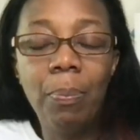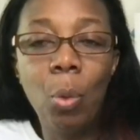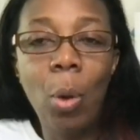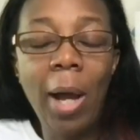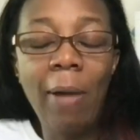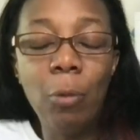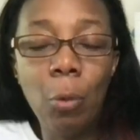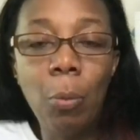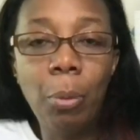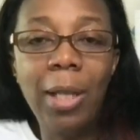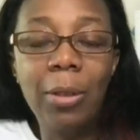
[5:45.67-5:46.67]
or have your
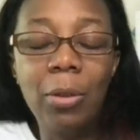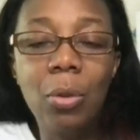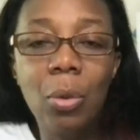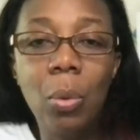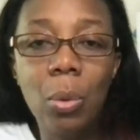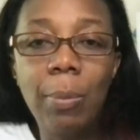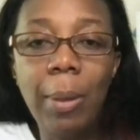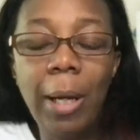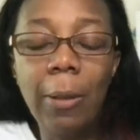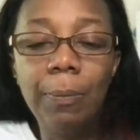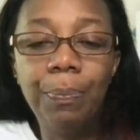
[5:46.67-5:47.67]
brand talked
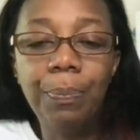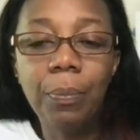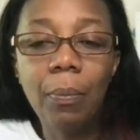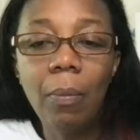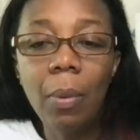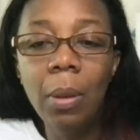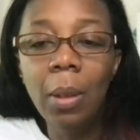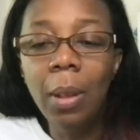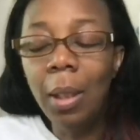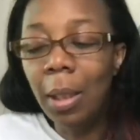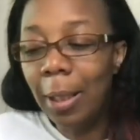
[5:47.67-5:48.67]
about
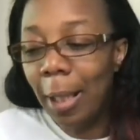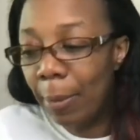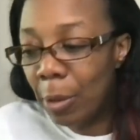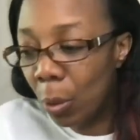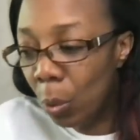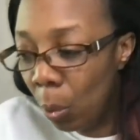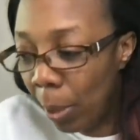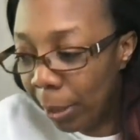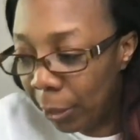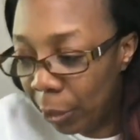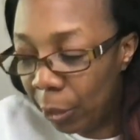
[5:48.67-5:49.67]
now it's all
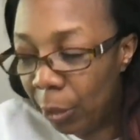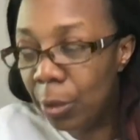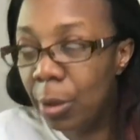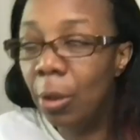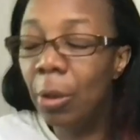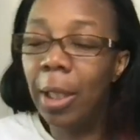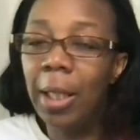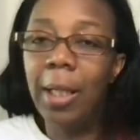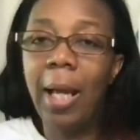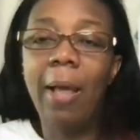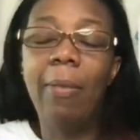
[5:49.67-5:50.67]
well and good
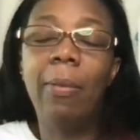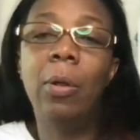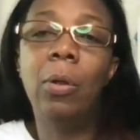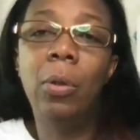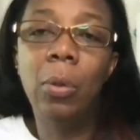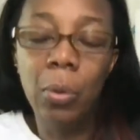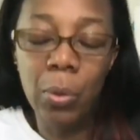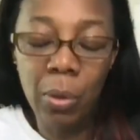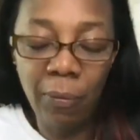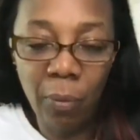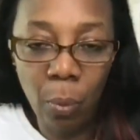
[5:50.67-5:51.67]
looking at the
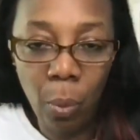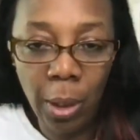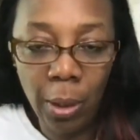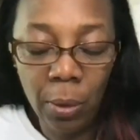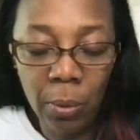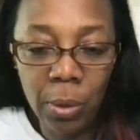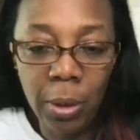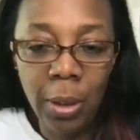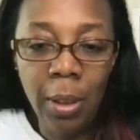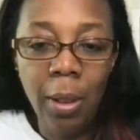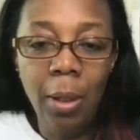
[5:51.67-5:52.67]
googles of the world
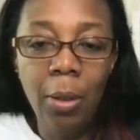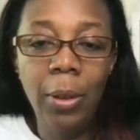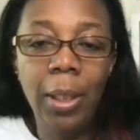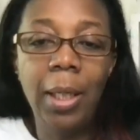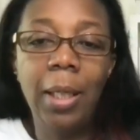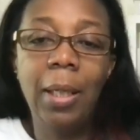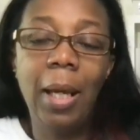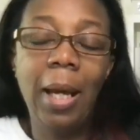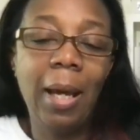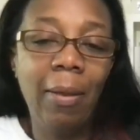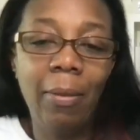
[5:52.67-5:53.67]
looking
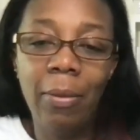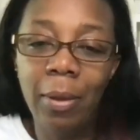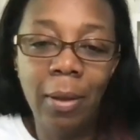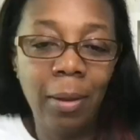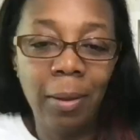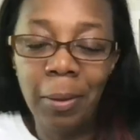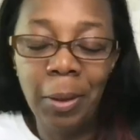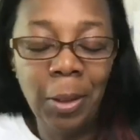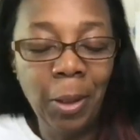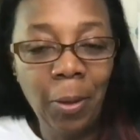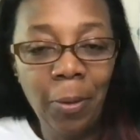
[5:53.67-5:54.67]
at the
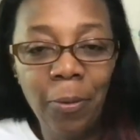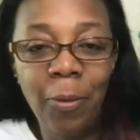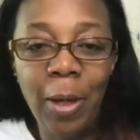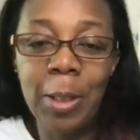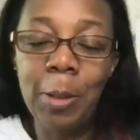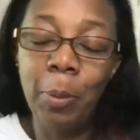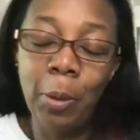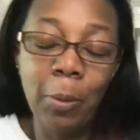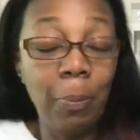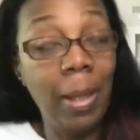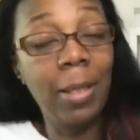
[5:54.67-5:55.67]
you know facebook
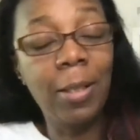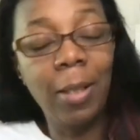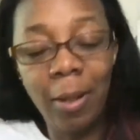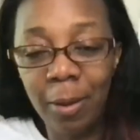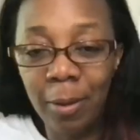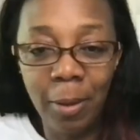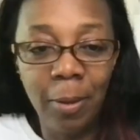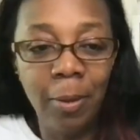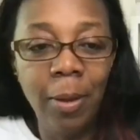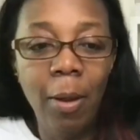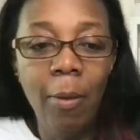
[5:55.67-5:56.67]
meta
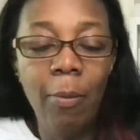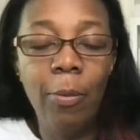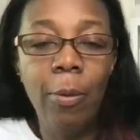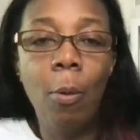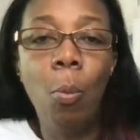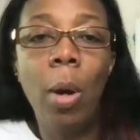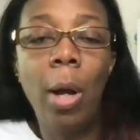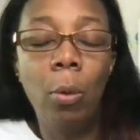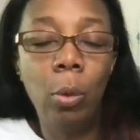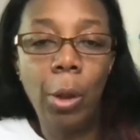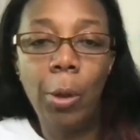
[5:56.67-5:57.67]
the the
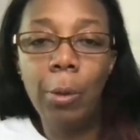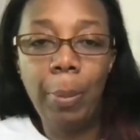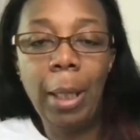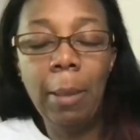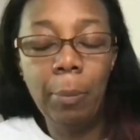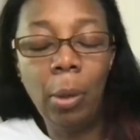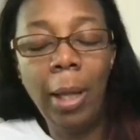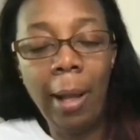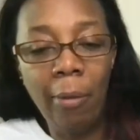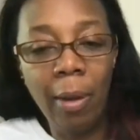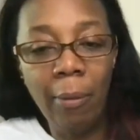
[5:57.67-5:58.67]
well-known people
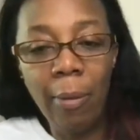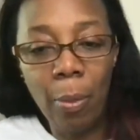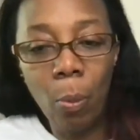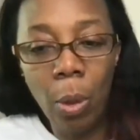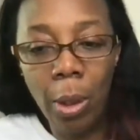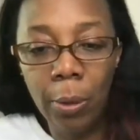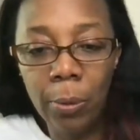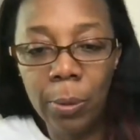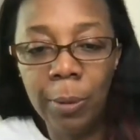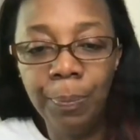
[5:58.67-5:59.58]
out there in the world